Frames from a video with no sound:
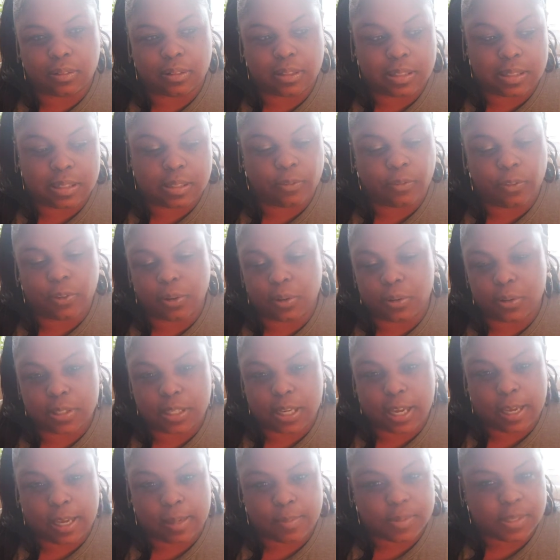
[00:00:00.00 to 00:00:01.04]
difficult
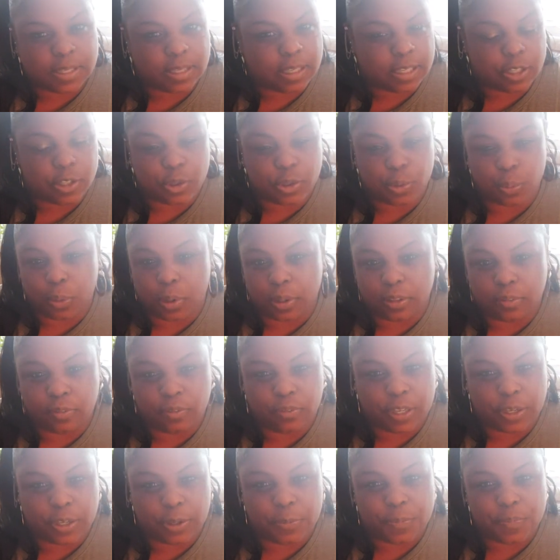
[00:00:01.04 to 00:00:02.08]
times that each one of
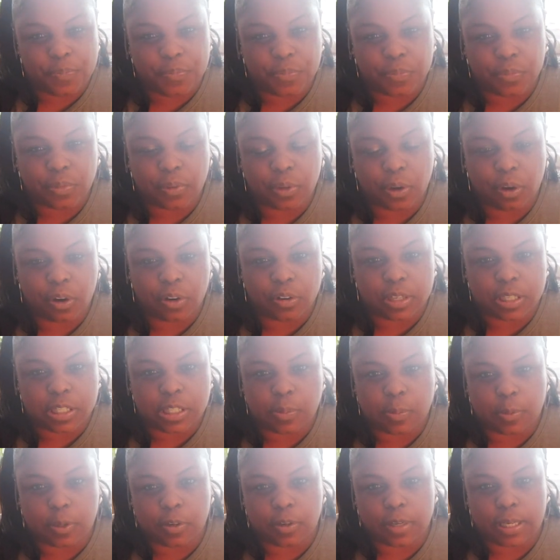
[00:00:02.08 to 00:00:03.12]
you are
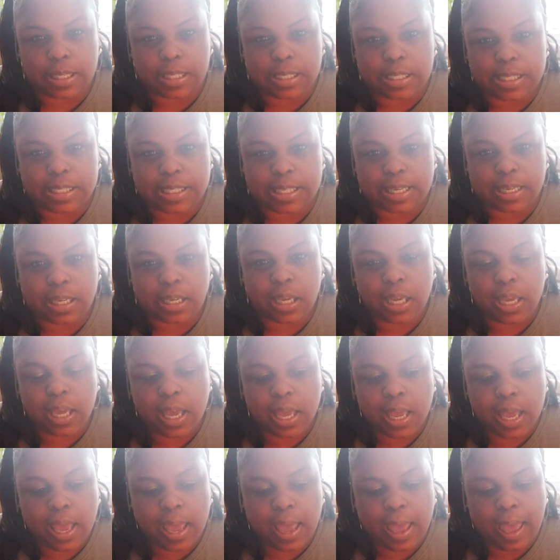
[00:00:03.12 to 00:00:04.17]
experiencing.
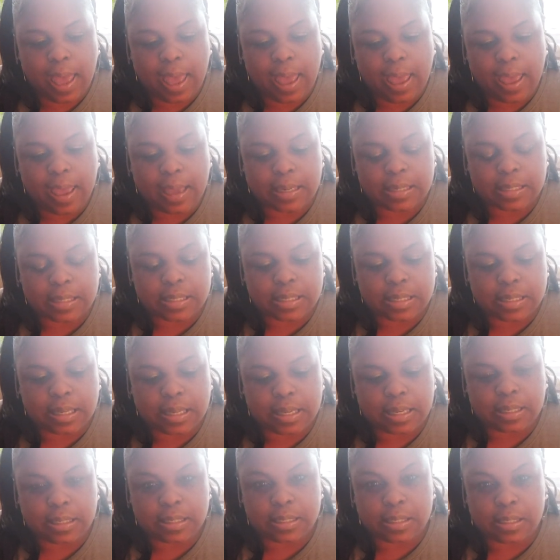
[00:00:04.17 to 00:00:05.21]
And
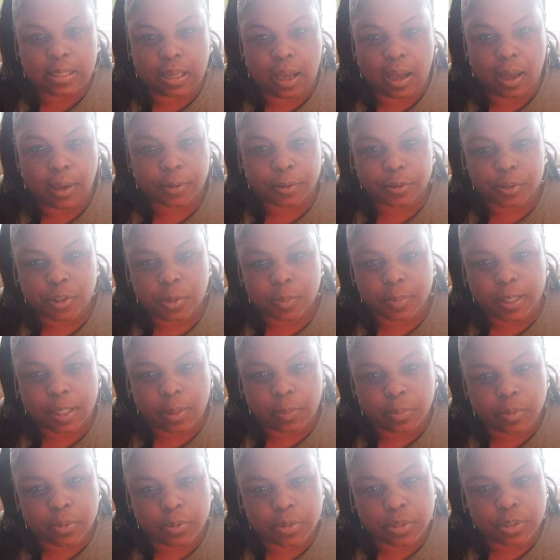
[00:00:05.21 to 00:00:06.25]
it is an honor to be
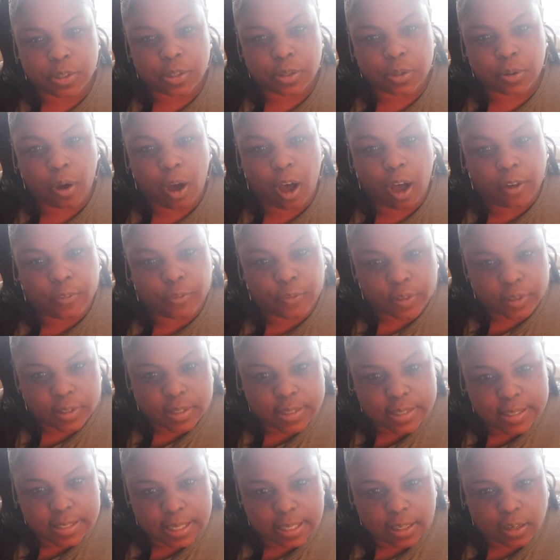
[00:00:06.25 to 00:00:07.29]
able to offer
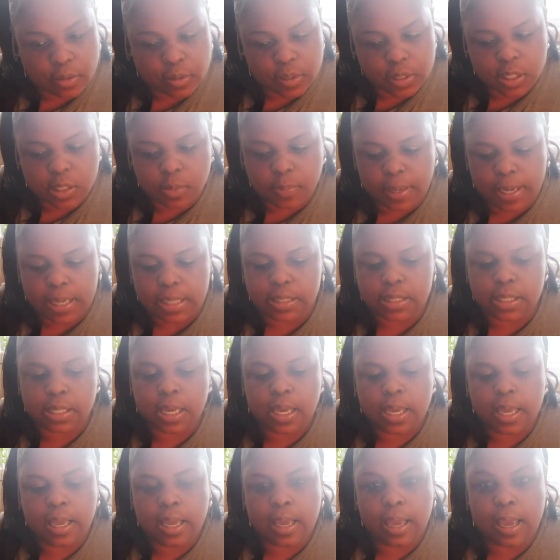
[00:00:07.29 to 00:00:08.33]
this sacred space,
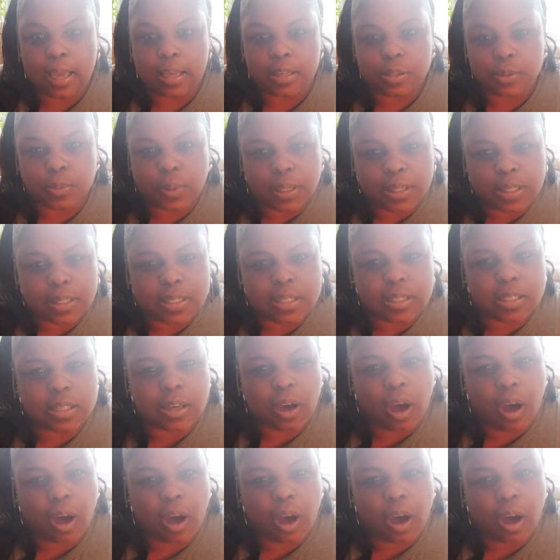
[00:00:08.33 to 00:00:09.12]
as well as to